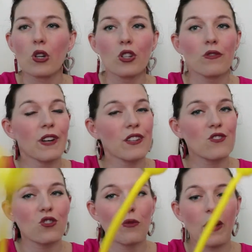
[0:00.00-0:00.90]
going to fuss
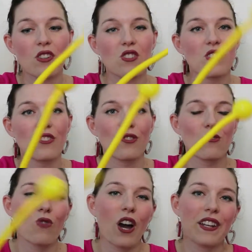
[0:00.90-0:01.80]
too much until
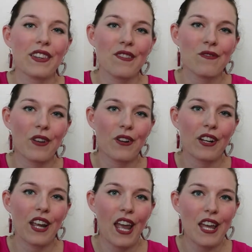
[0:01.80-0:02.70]
right at the
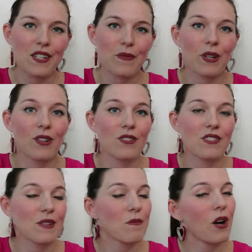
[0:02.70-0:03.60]
very end because
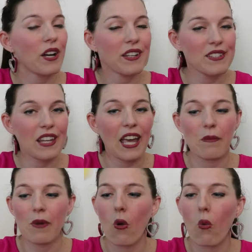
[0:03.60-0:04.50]
it might escape
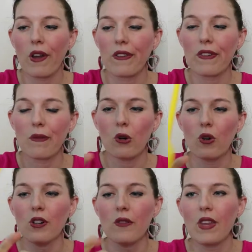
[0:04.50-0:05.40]
once
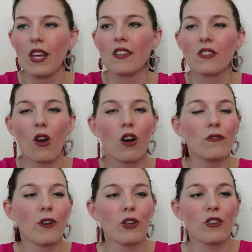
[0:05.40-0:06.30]
more. So I'll
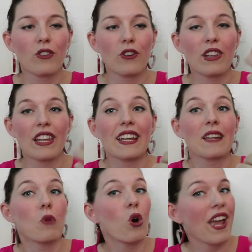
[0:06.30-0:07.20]
focus on
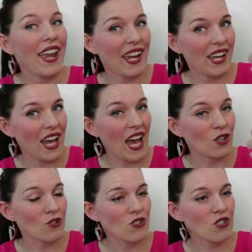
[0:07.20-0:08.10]
letting more air out.